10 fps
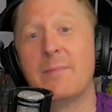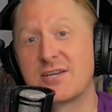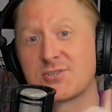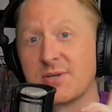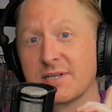And
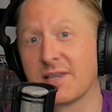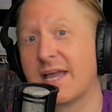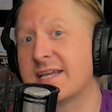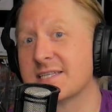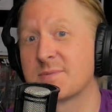make sure you
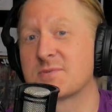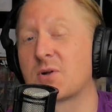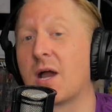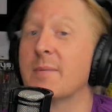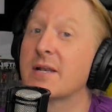like and
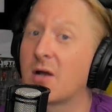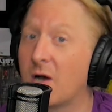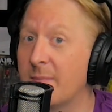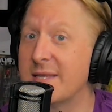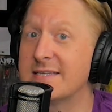subscribe and
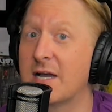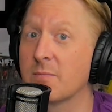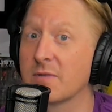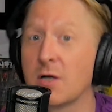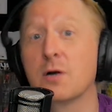comment
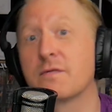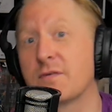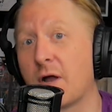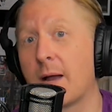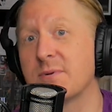down below
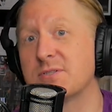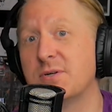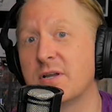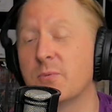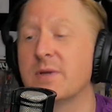for an
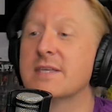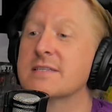opportunity to win